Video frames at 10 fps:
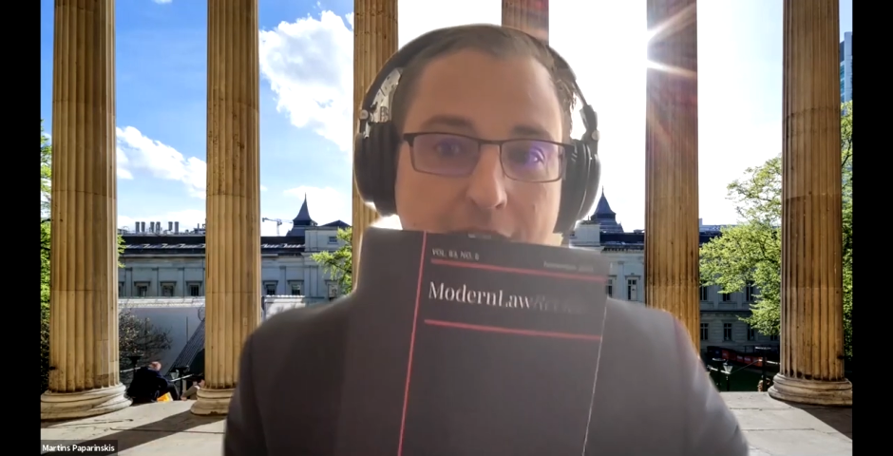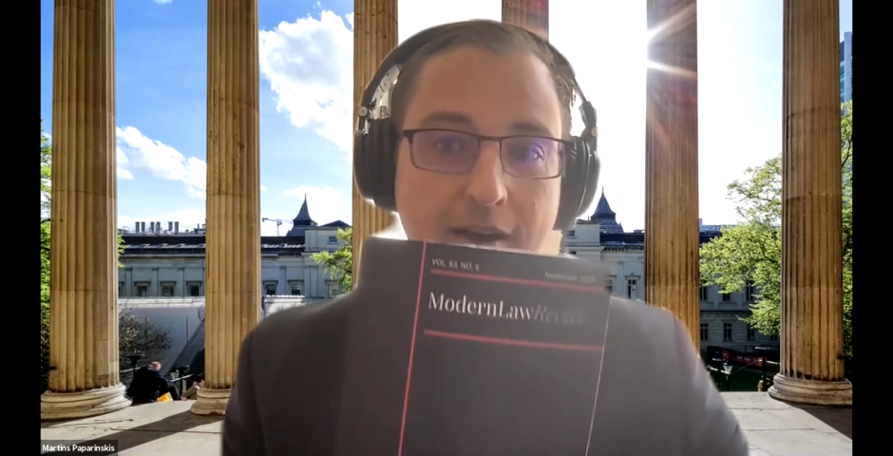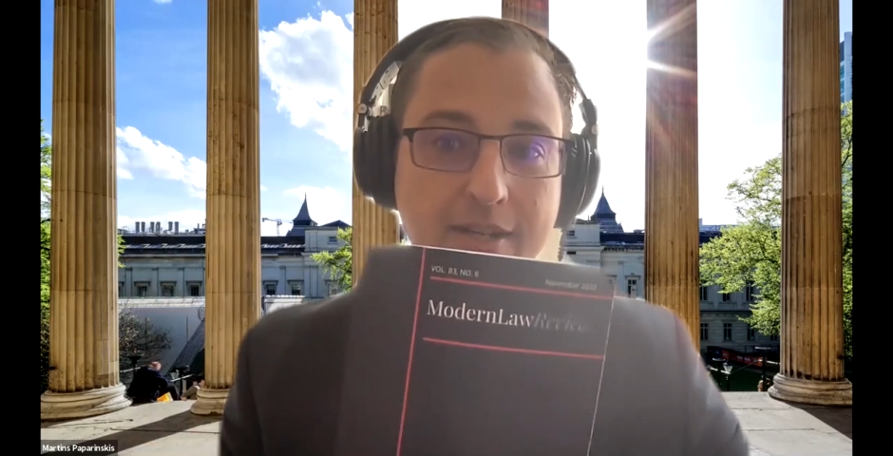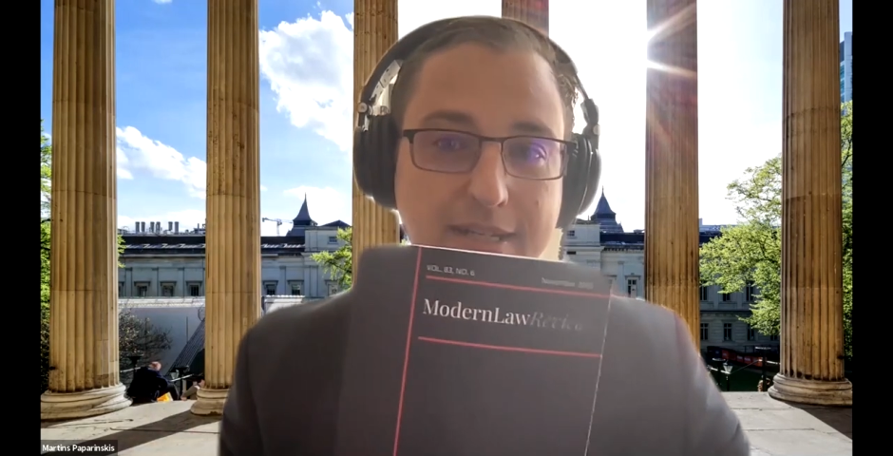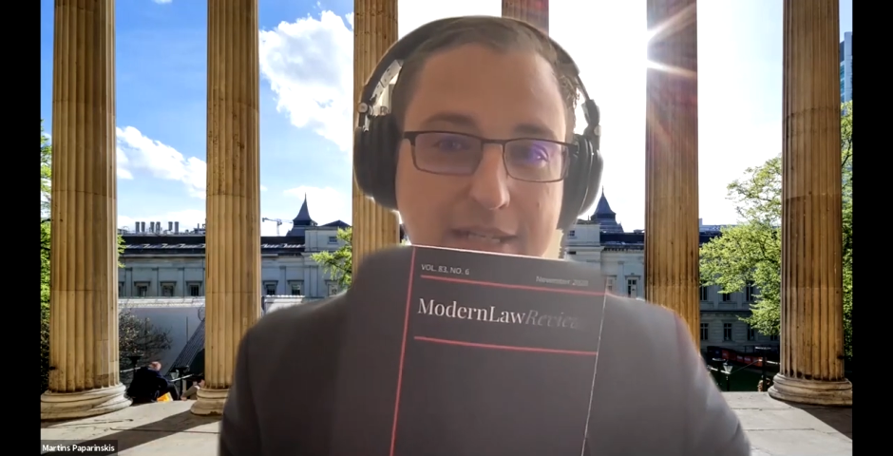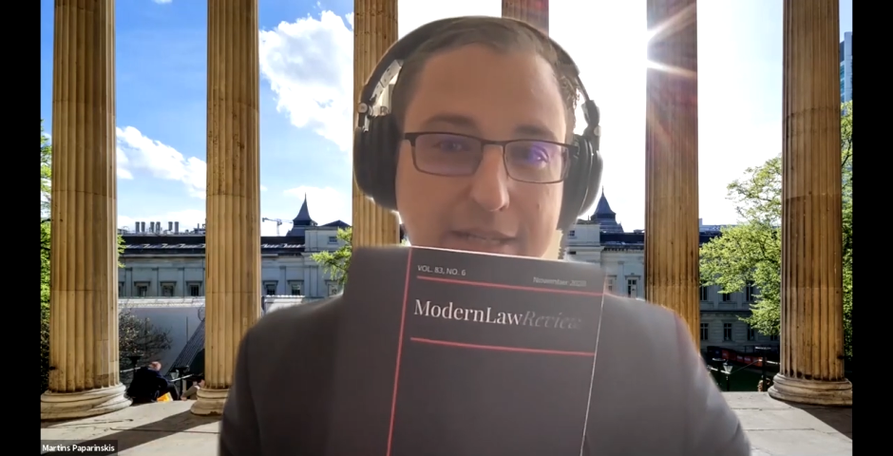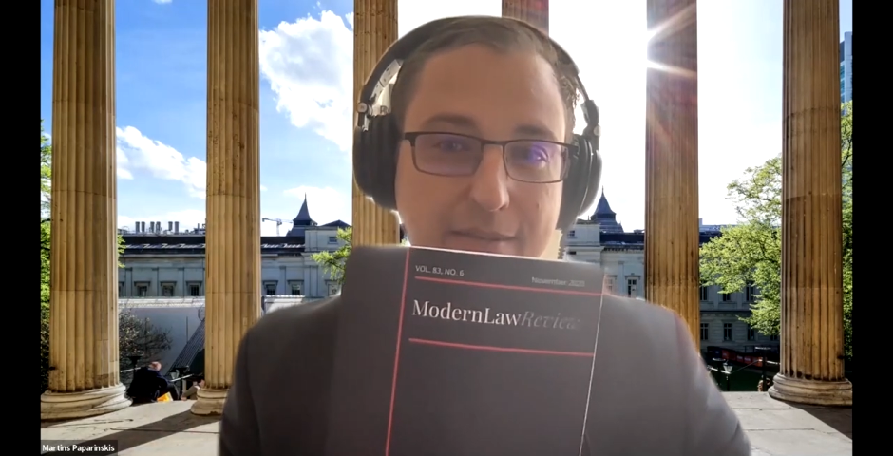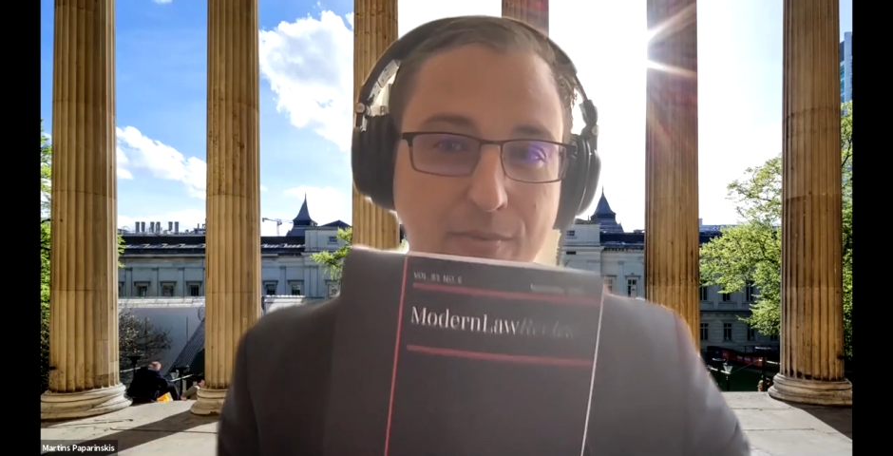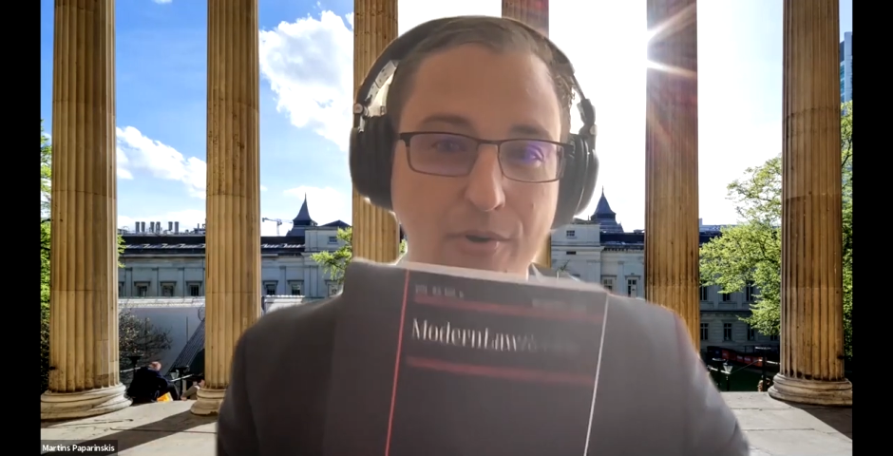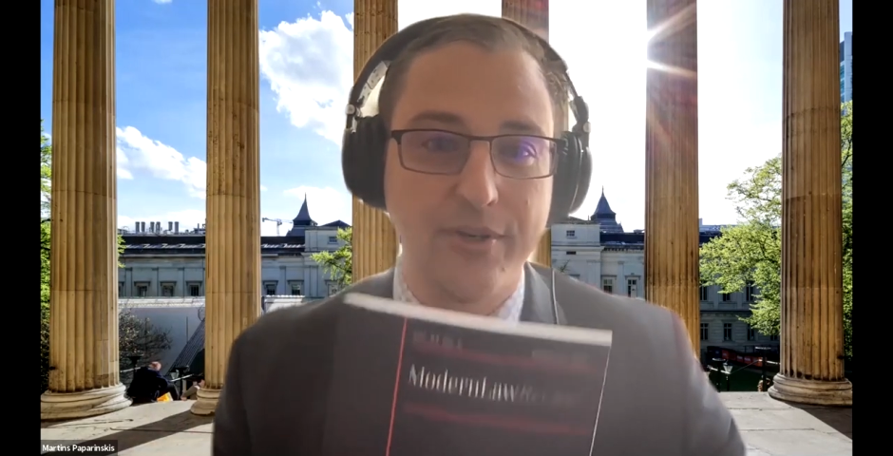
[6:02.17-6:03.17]
article in
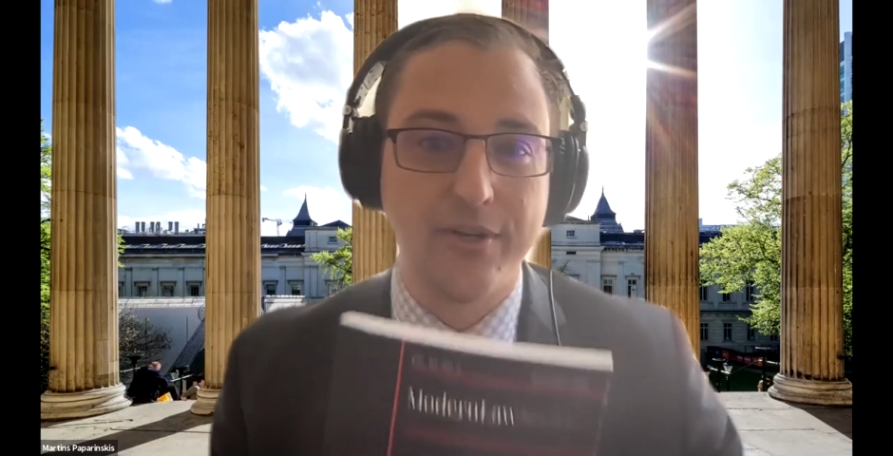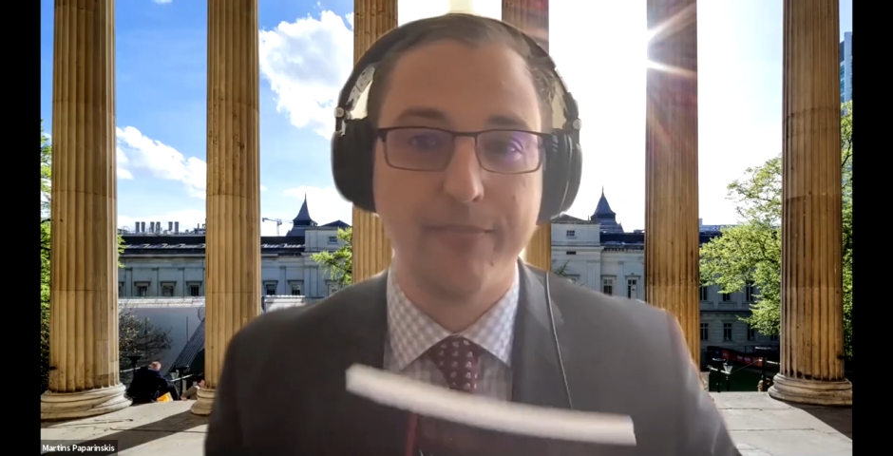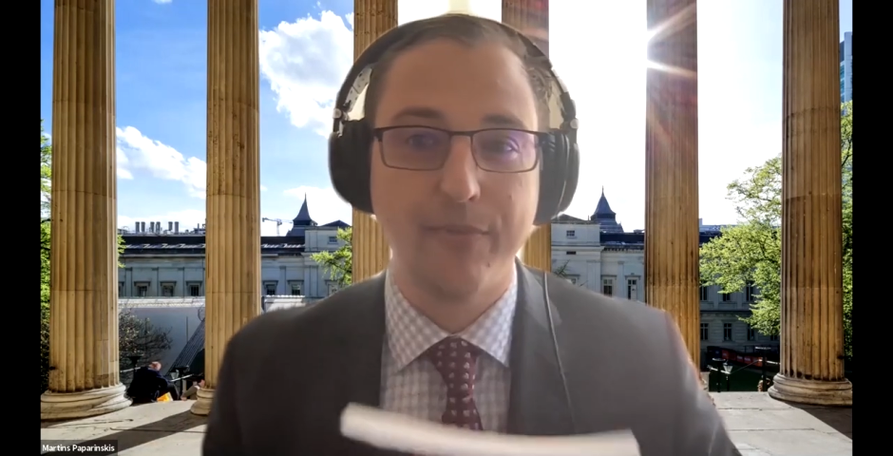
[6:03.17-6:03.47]
the Modern